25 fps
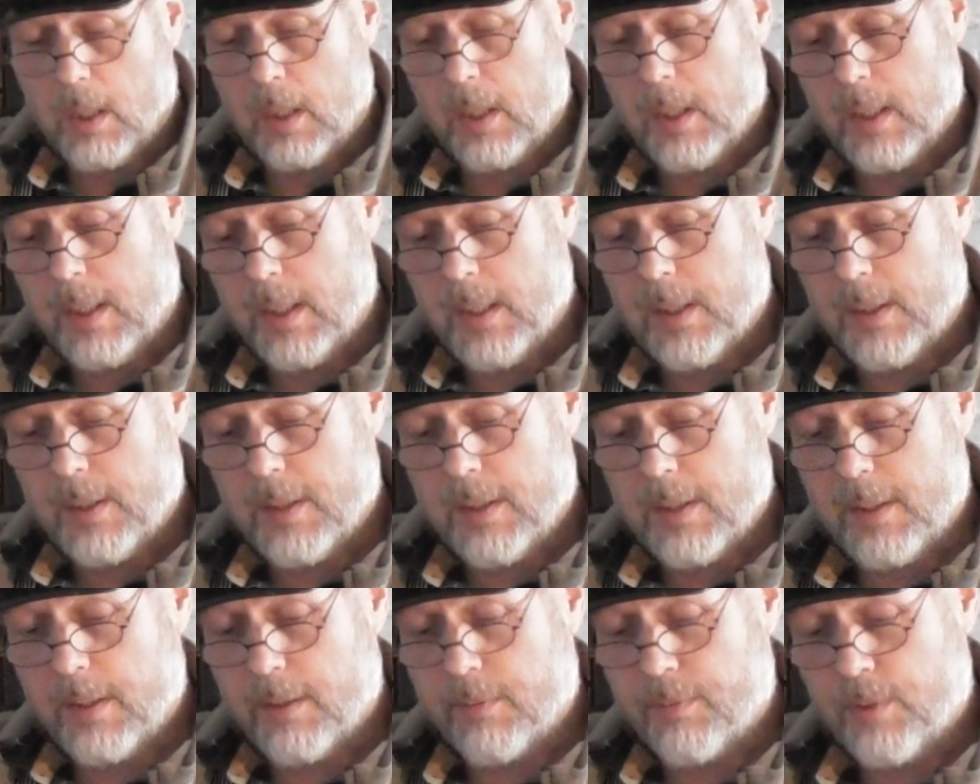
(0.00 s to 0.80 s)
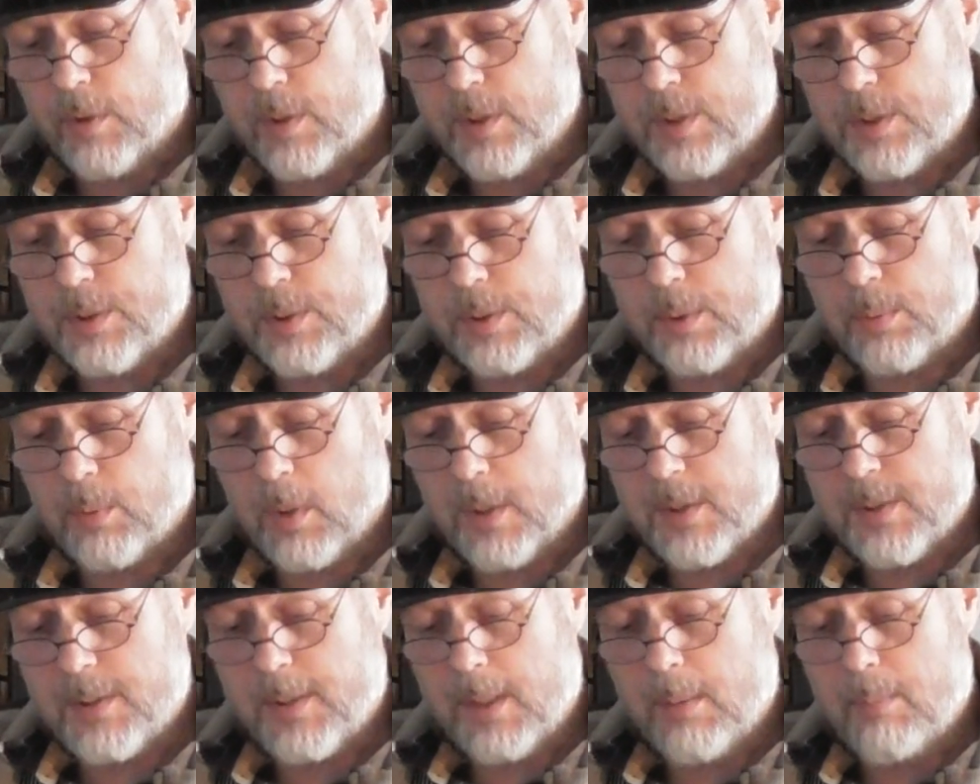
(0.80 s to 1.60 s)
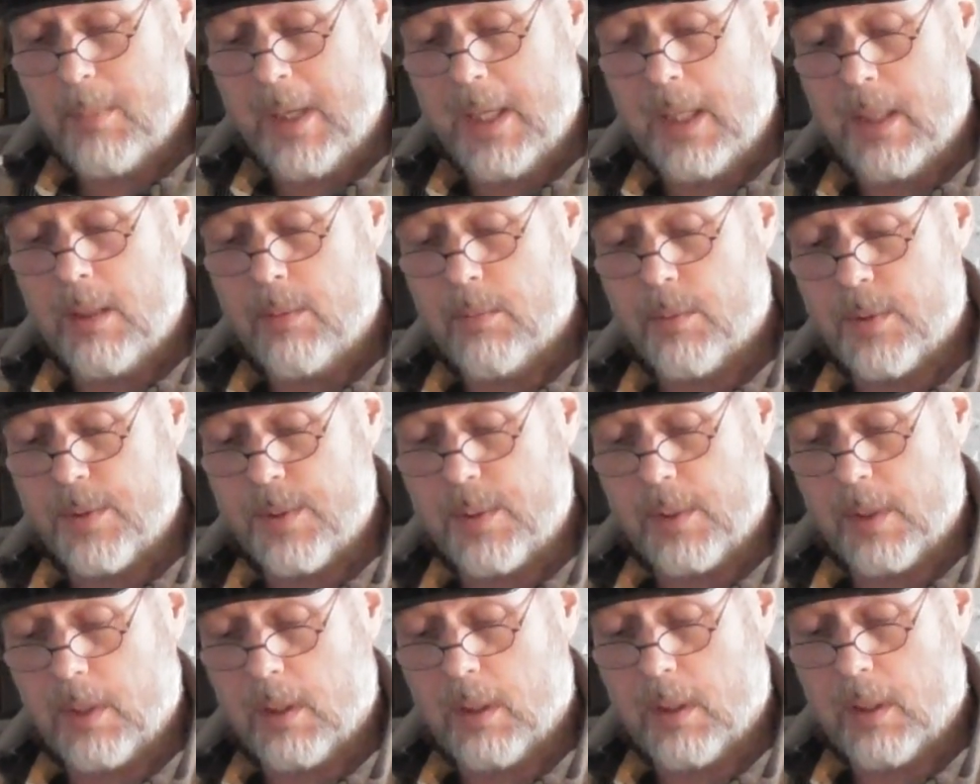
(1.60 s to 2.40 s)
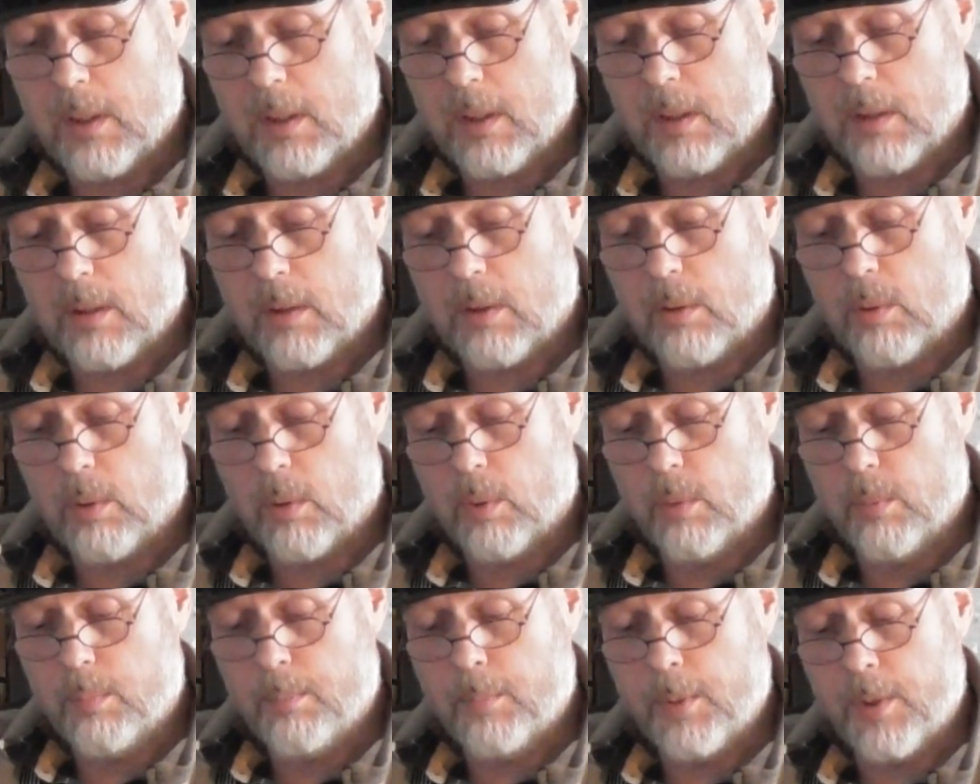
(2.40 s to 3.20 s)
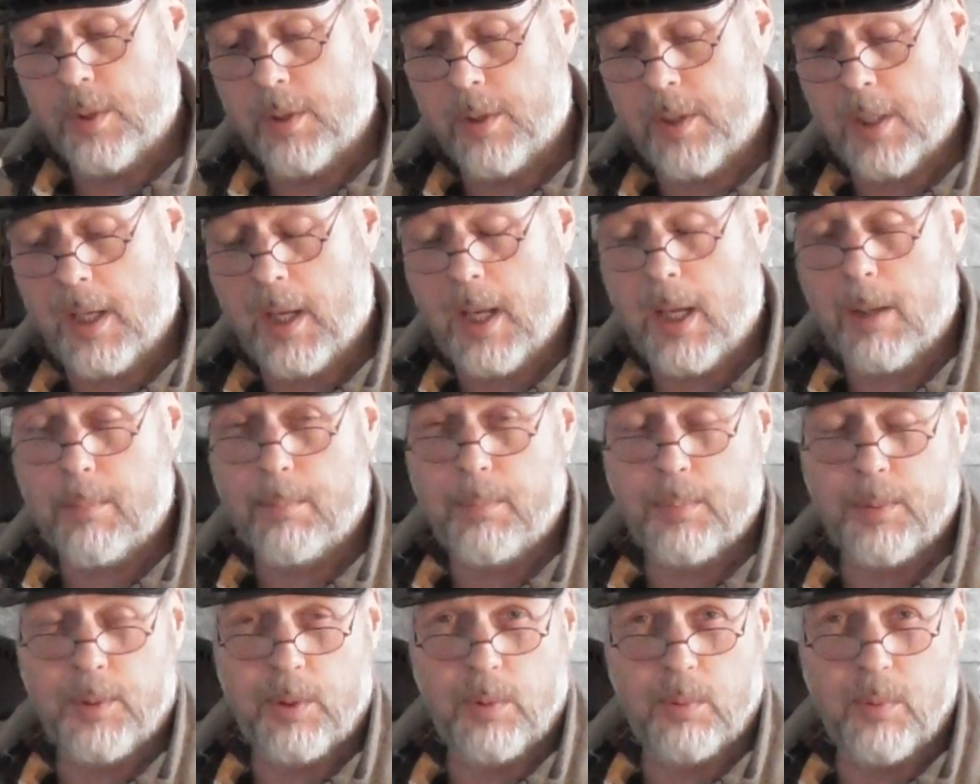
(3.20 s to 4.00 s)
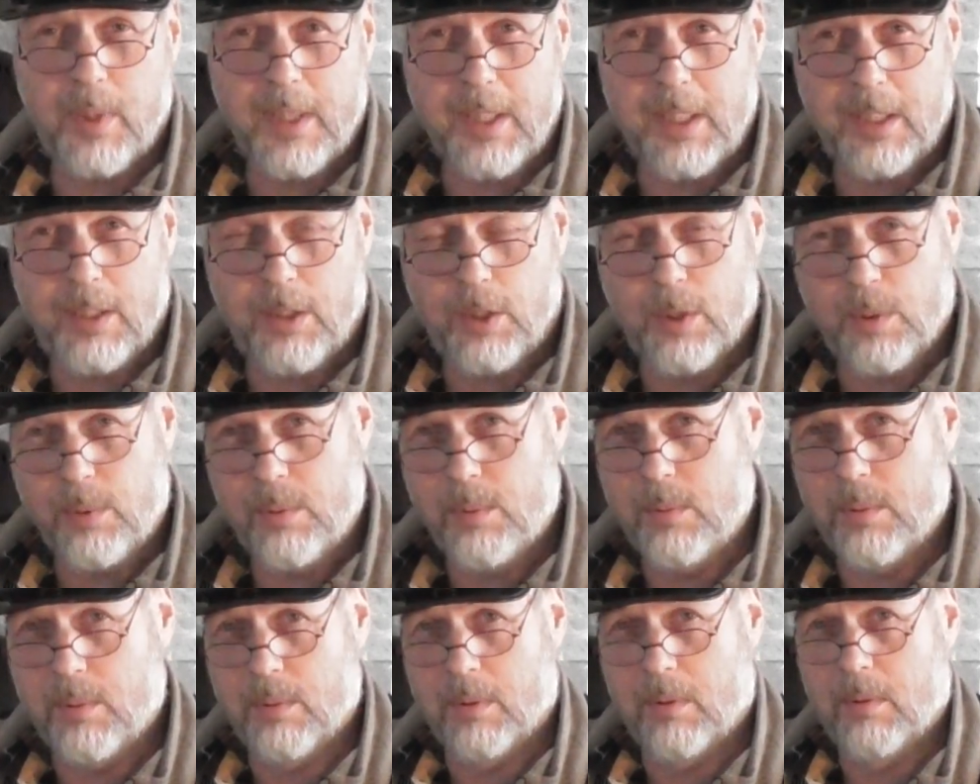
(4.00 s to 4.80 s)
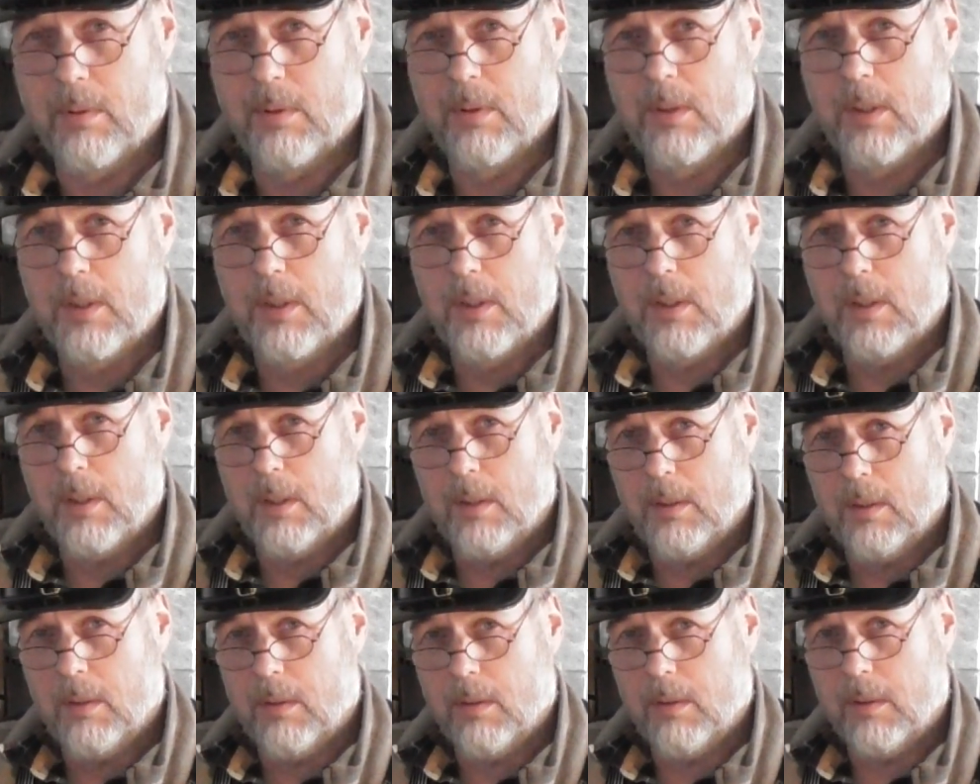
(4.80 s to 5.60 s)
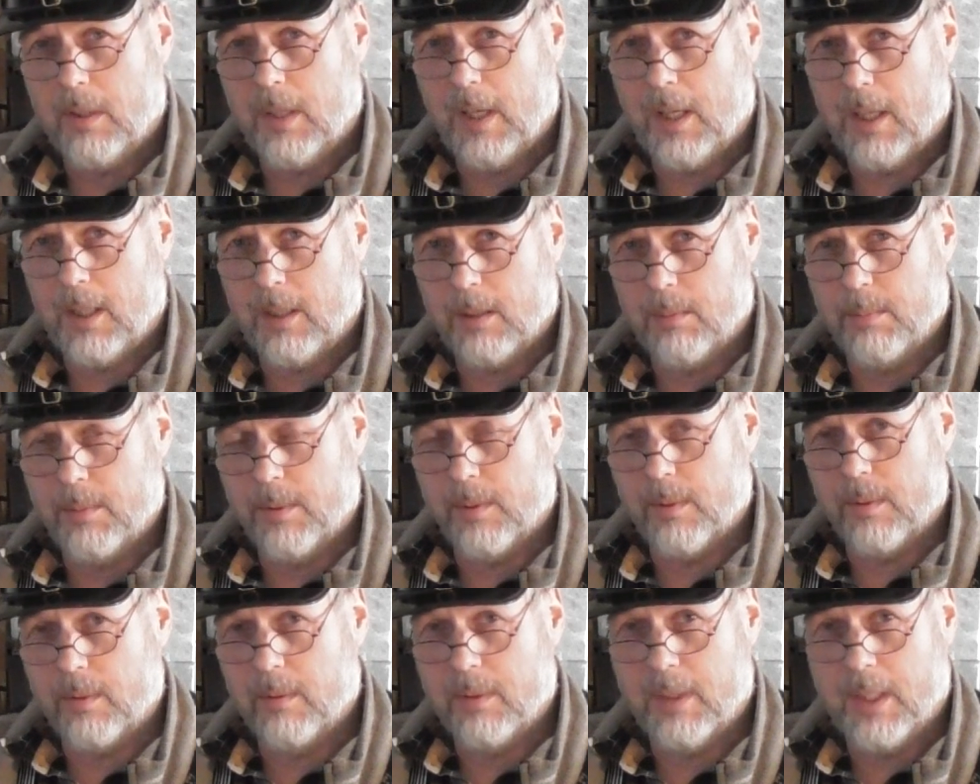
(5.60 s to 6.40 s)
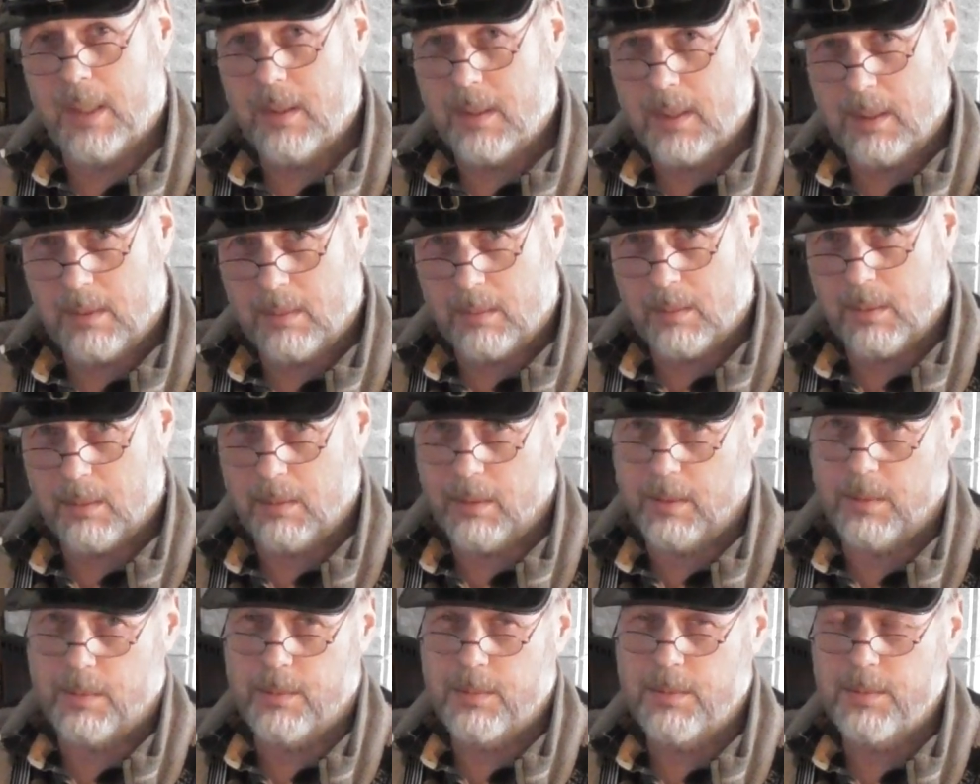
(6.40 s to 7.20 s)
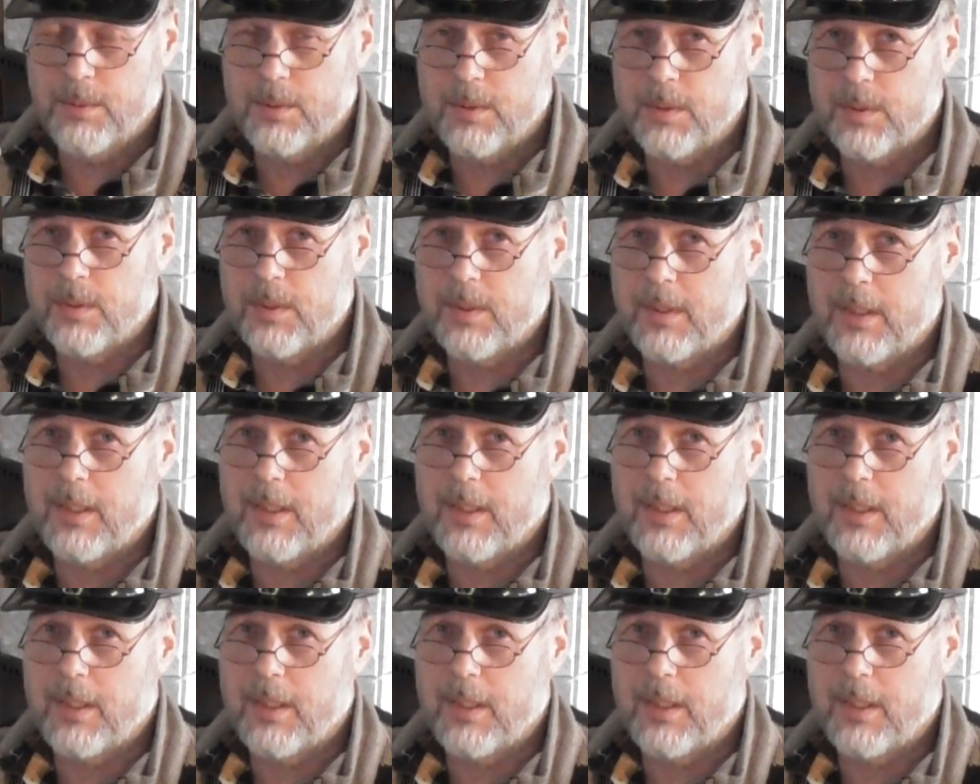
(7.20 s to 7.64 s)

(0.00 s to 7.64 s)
And the first ones they made was the open top 22 caliber. I got one of those.